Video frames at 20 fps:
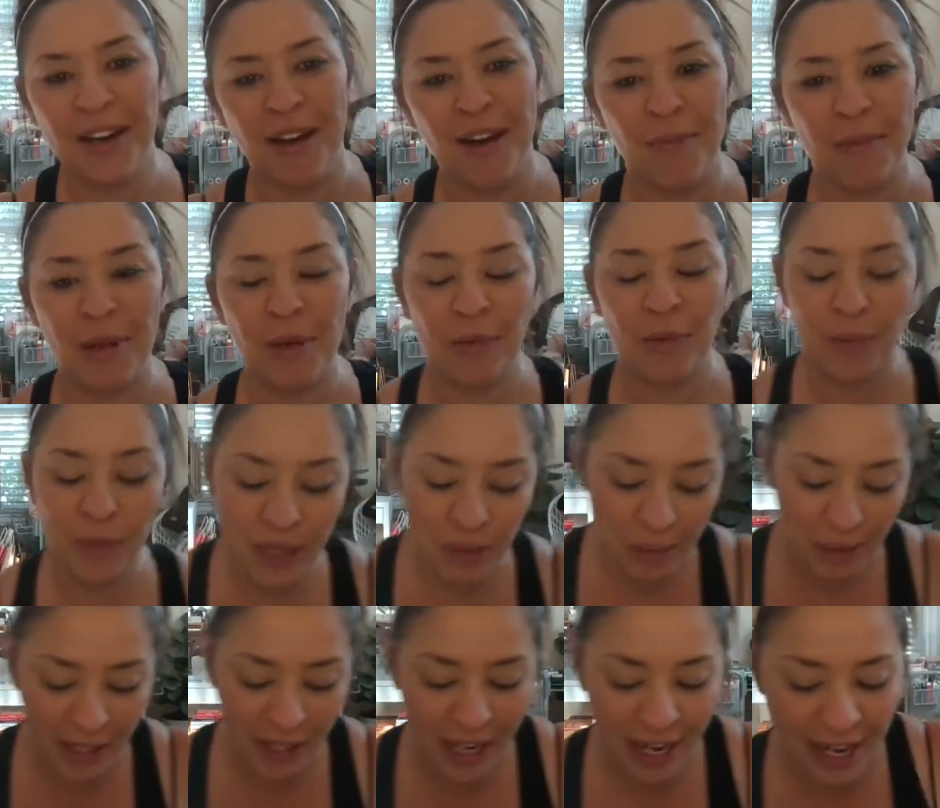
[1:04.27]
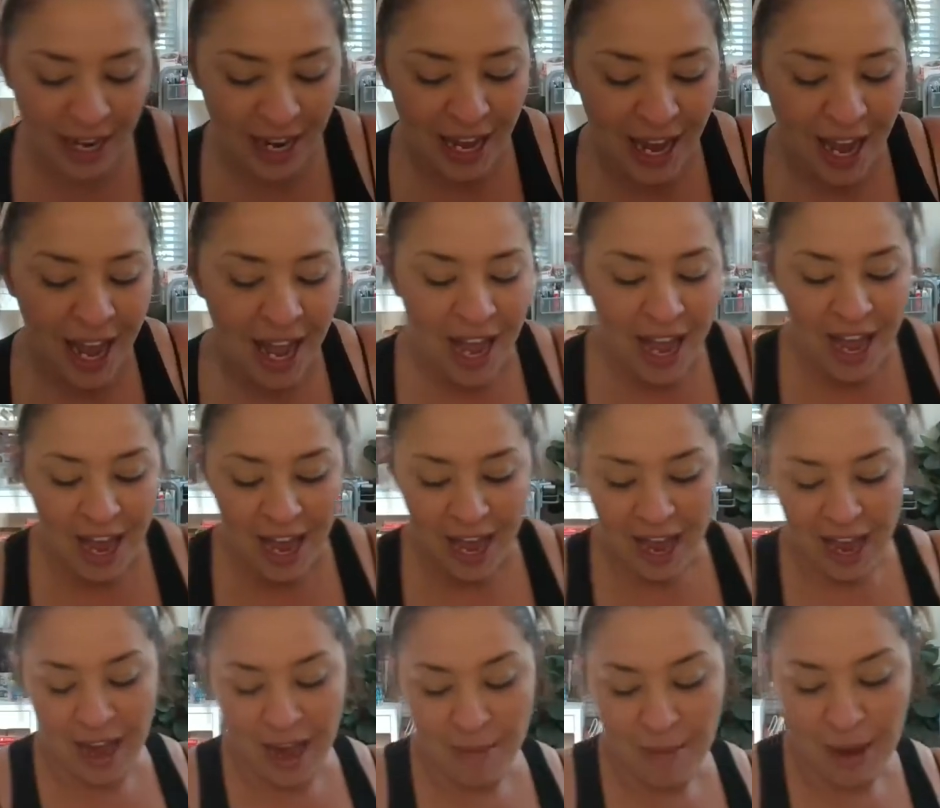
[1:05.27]
comment replay.
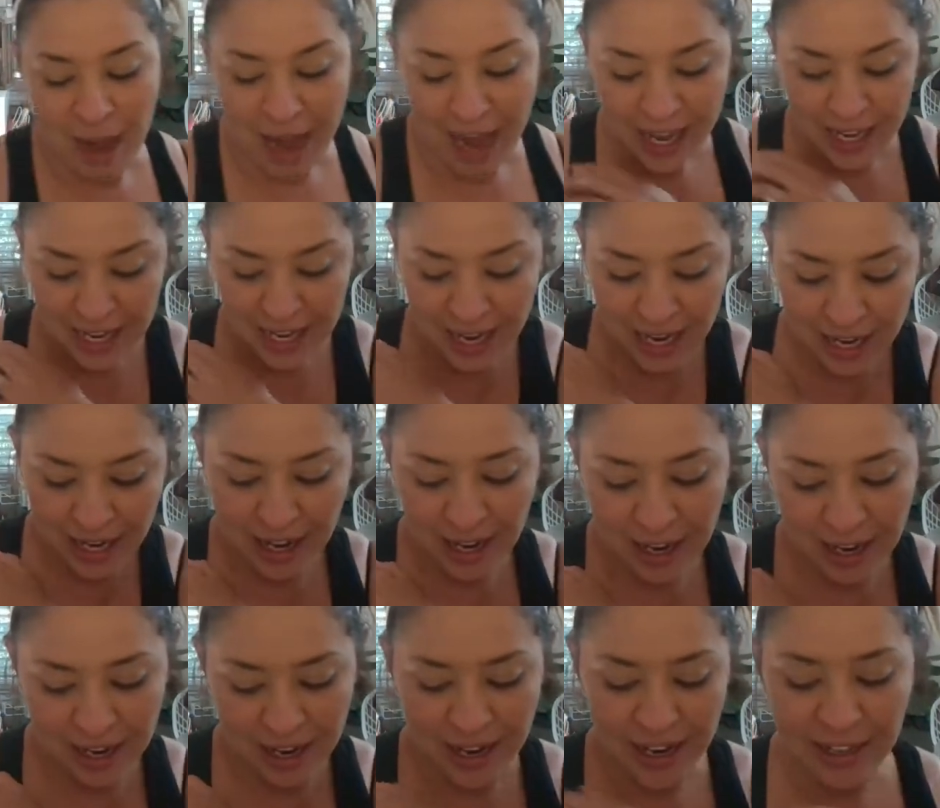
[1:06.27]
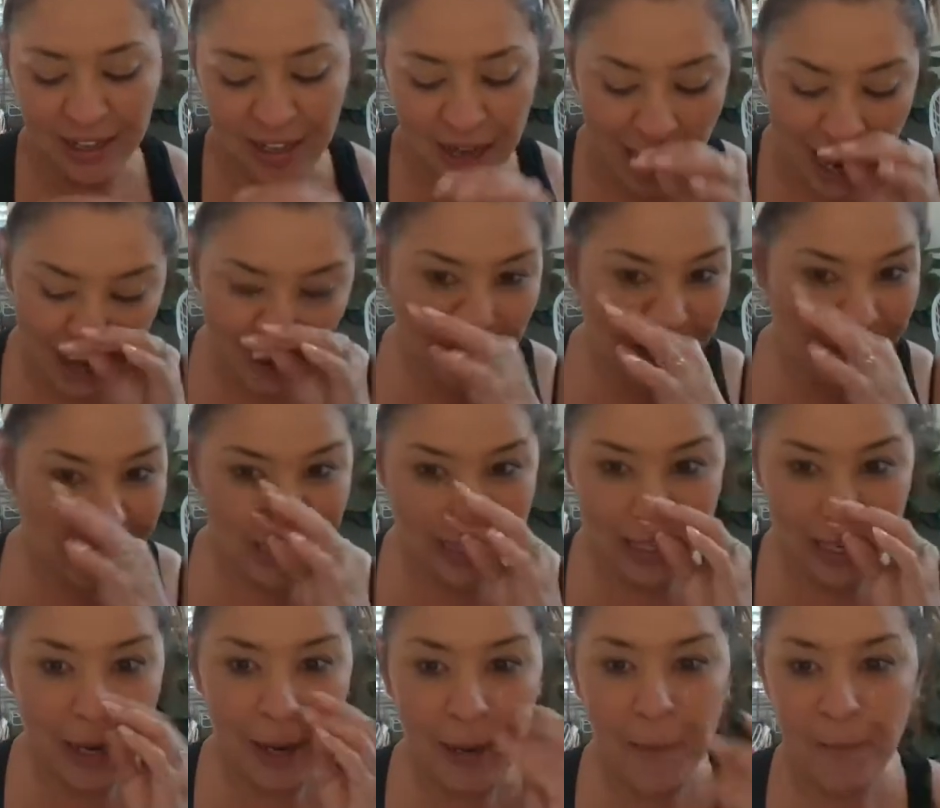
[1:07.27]
I cannot. Hi,
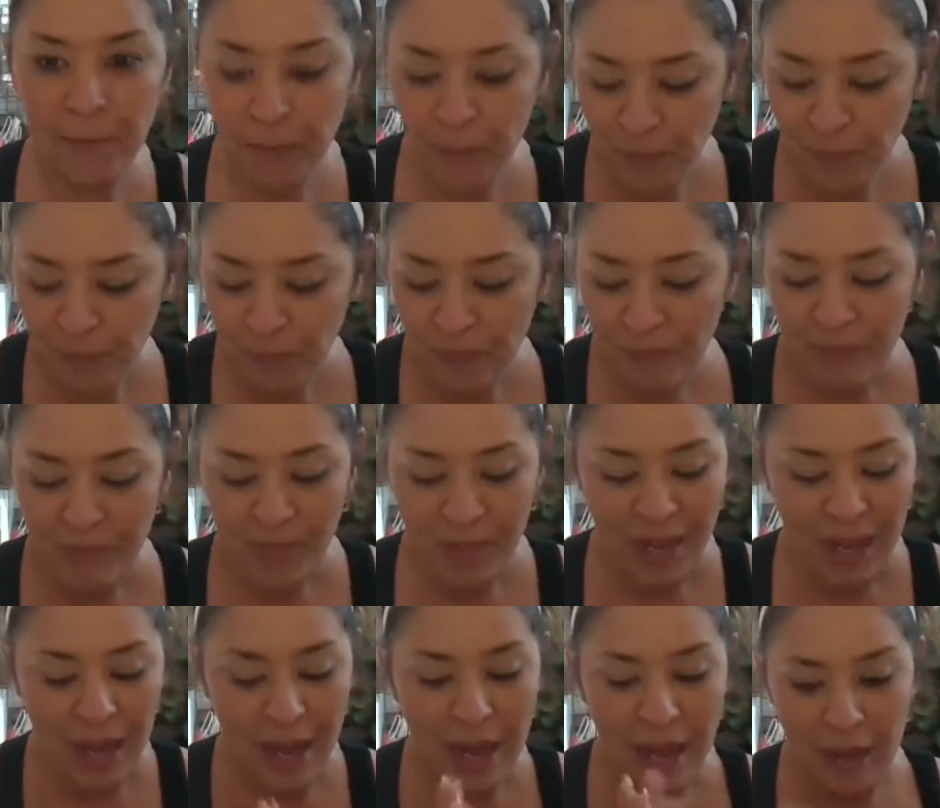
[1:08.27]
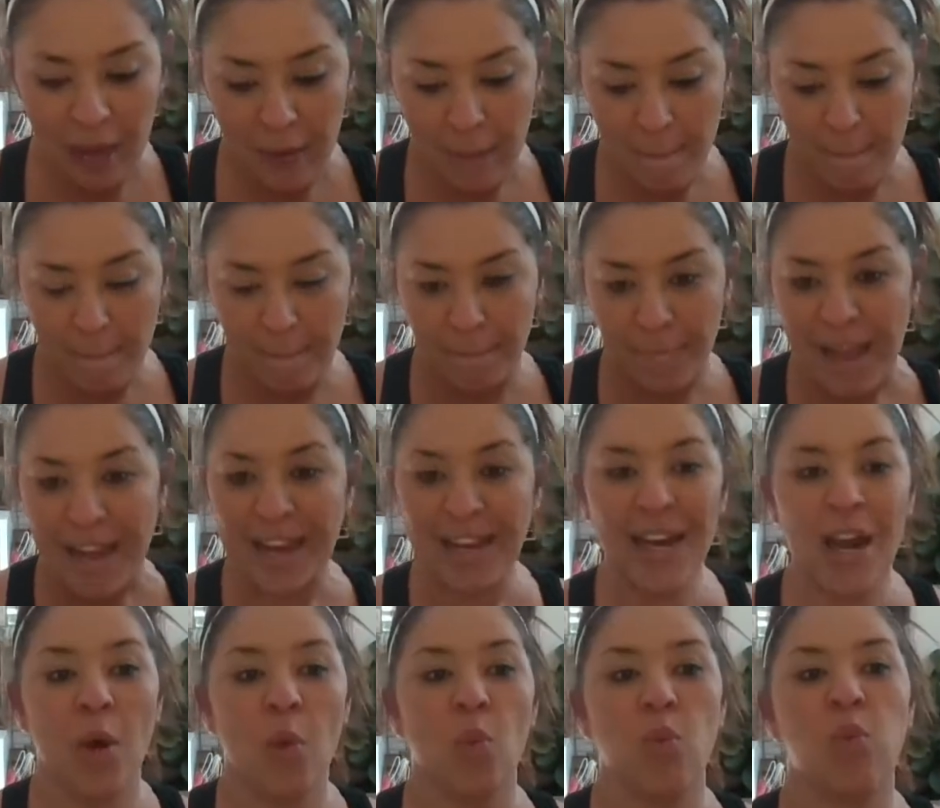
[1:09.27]
Christina. I
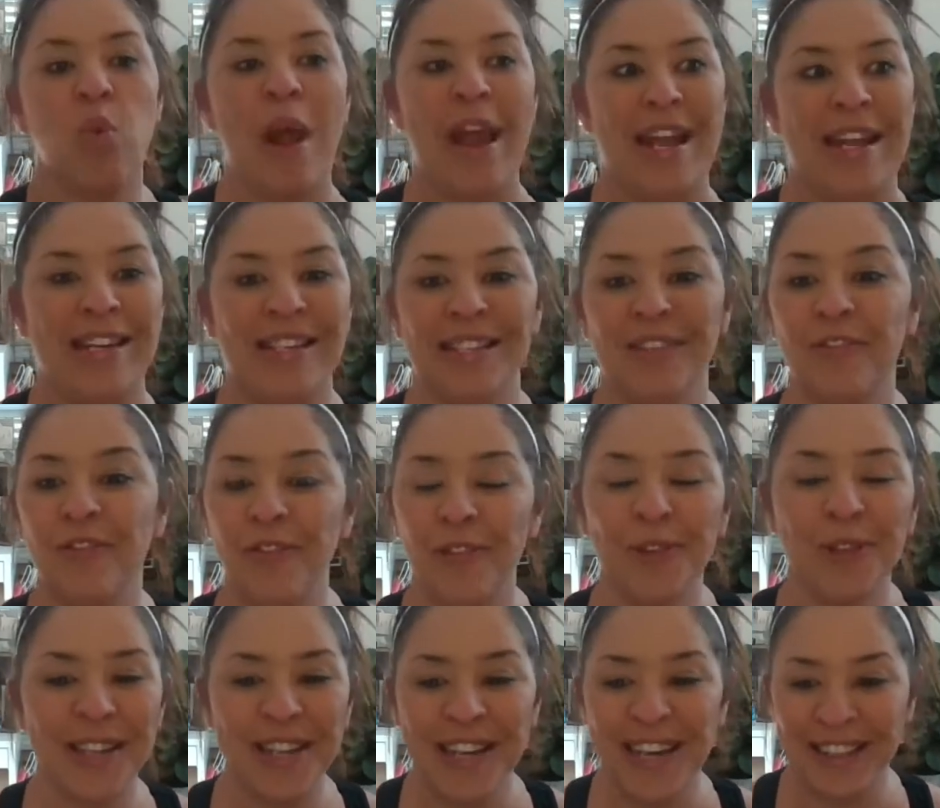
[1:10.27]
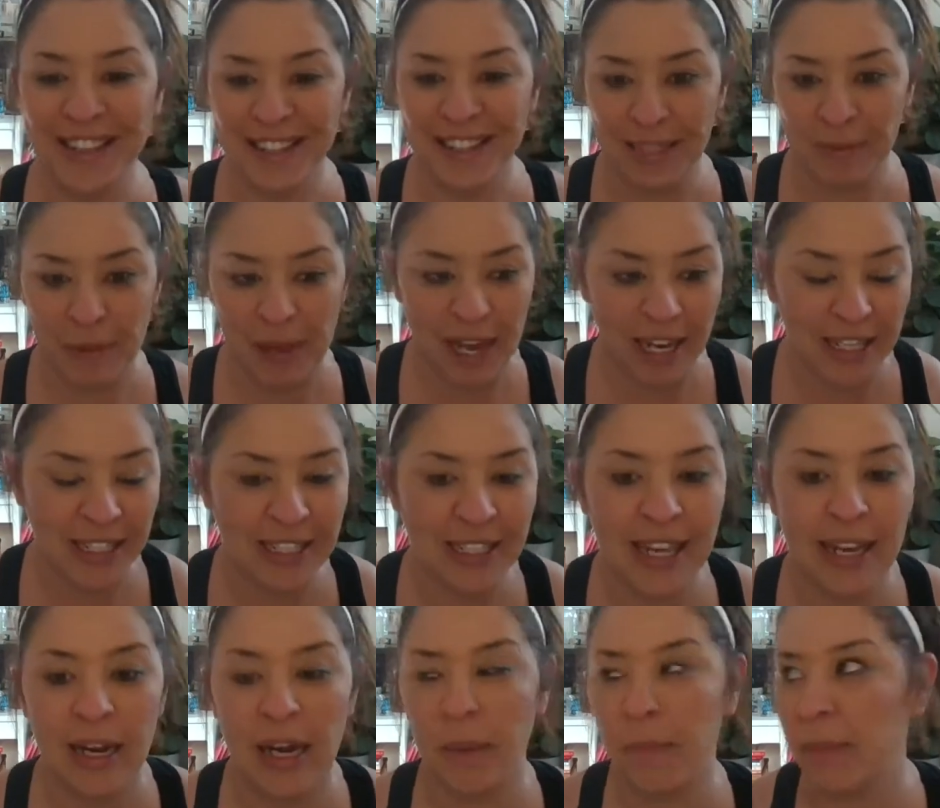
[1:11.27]
cannot wait to fully get this page
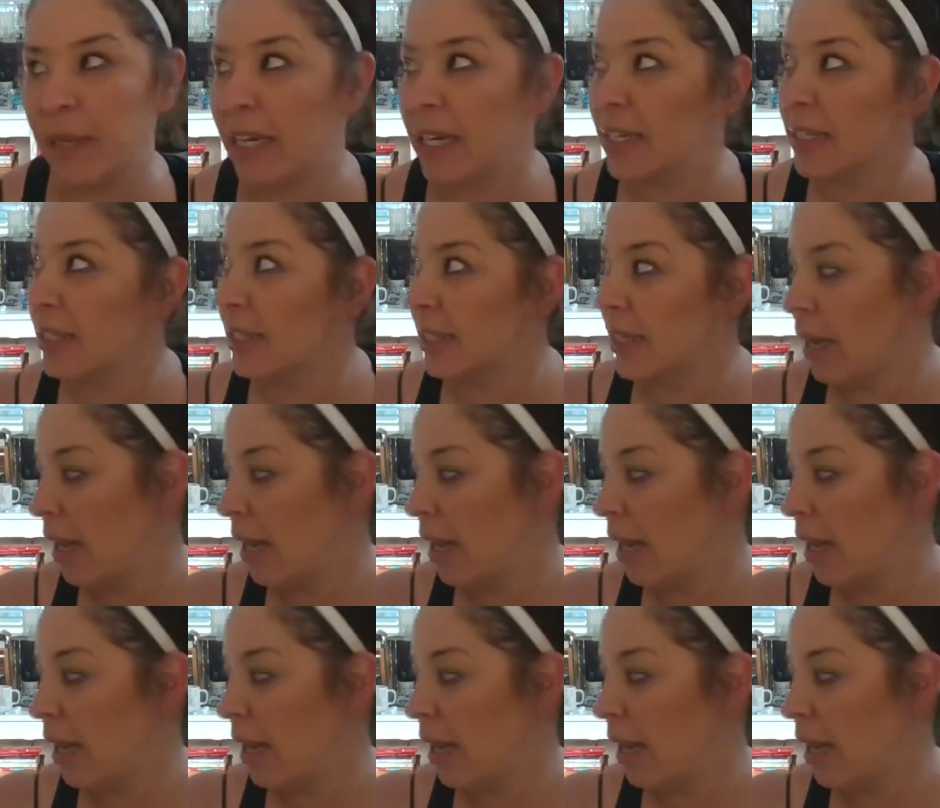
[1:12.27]
set up because,